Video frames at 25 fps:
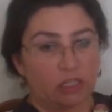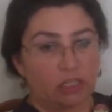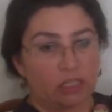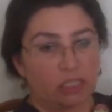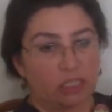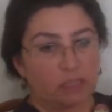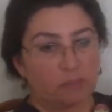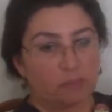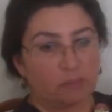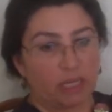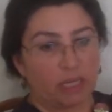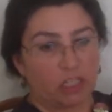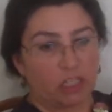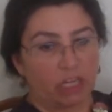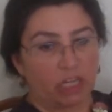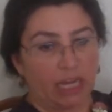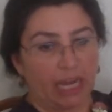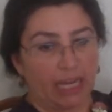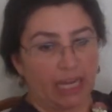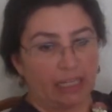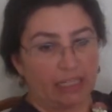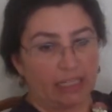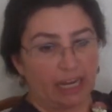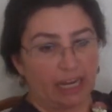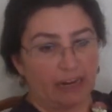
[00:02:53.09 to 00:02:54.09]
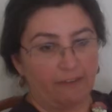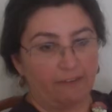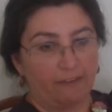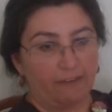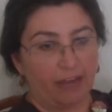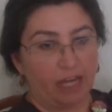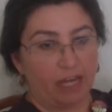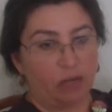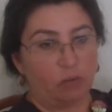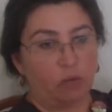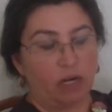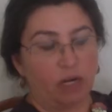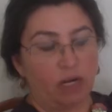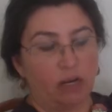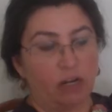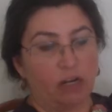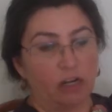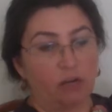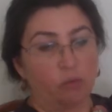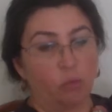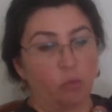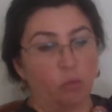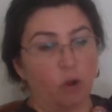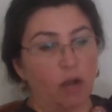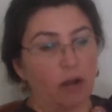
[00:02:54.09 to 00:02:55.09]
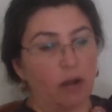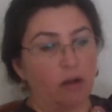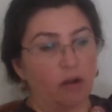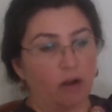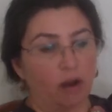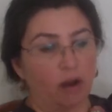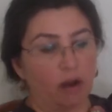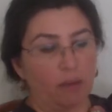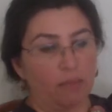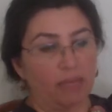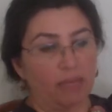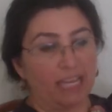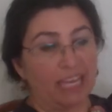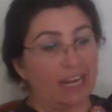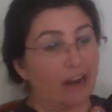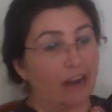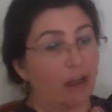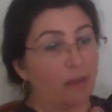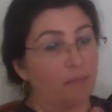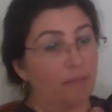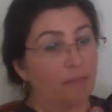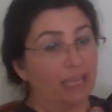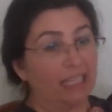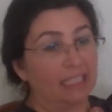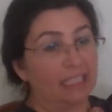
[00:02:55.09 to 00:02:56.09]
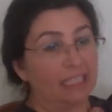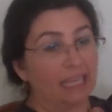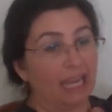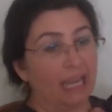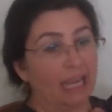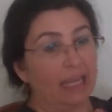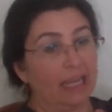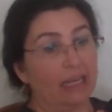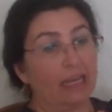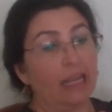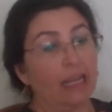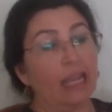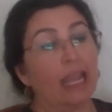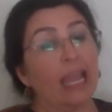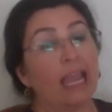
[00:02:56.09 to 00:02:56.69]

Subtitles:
especially identified when one arm cannot maintain